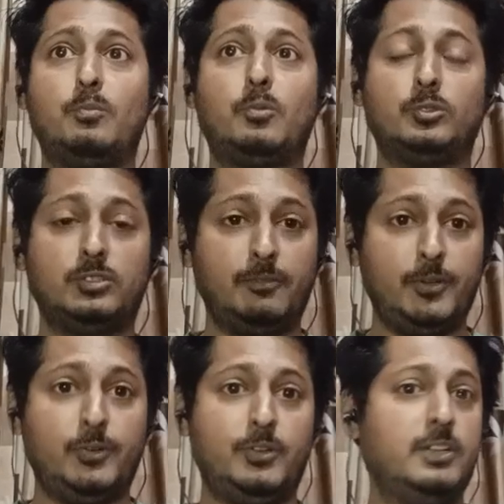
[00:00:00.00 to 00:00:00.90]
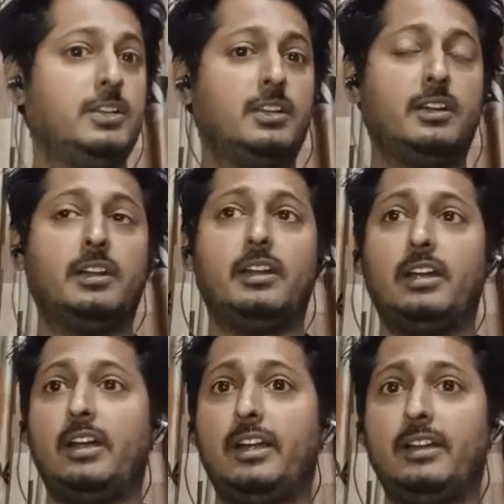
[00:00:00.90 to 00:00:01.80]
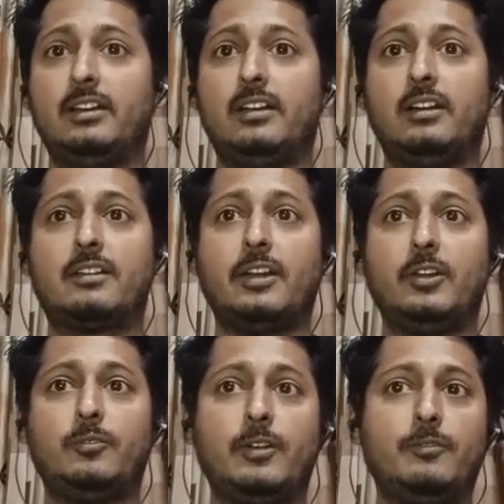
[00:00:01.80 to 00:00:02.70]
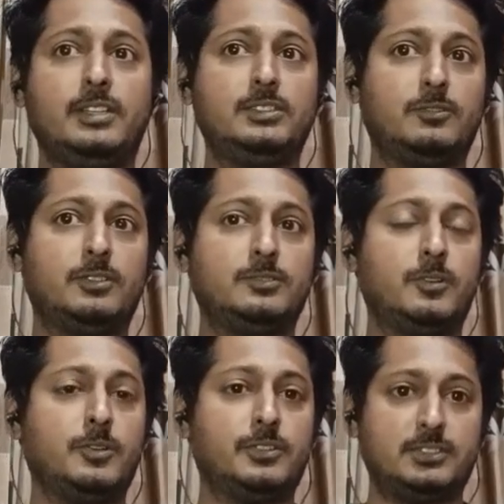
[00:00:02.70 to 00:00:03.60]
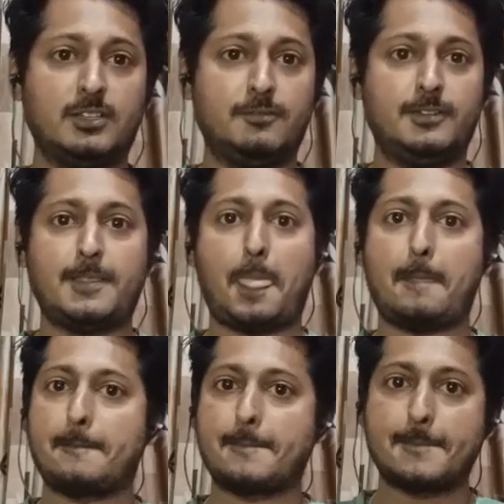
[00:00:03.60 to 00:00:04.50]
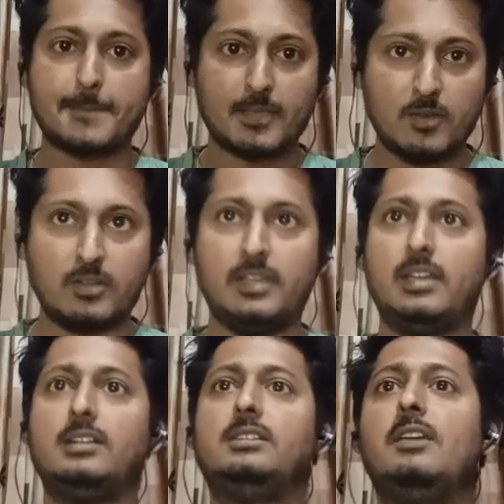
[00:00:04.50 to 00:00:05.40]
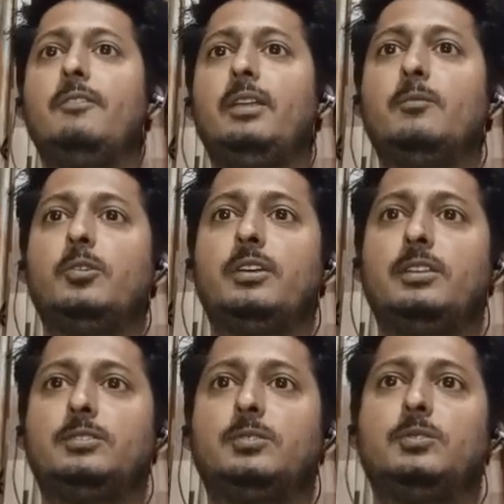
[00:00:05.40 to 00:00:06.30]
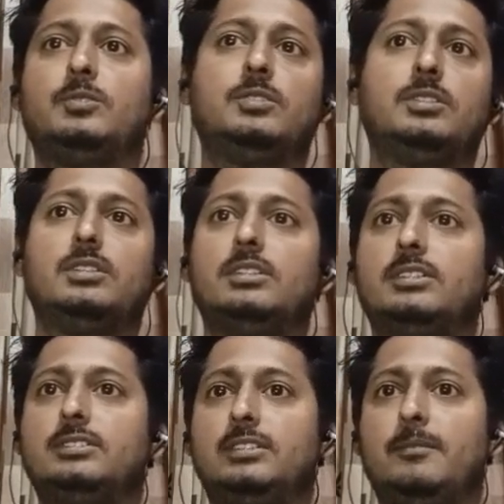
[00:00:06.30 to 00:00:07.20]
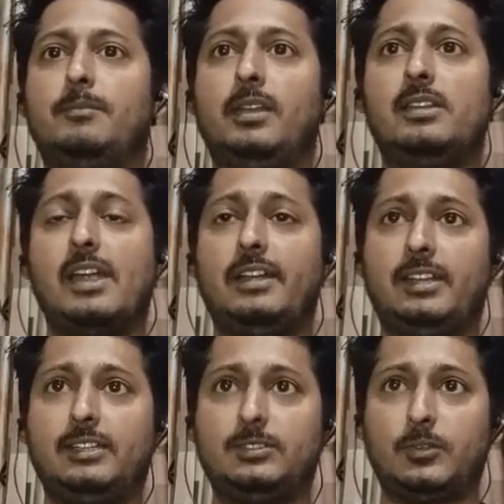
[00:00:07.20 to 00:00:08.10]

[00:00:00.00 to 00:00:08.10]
pause the video and try to find winning sequence for yourself. Okay, the winning move here is to simply knight takes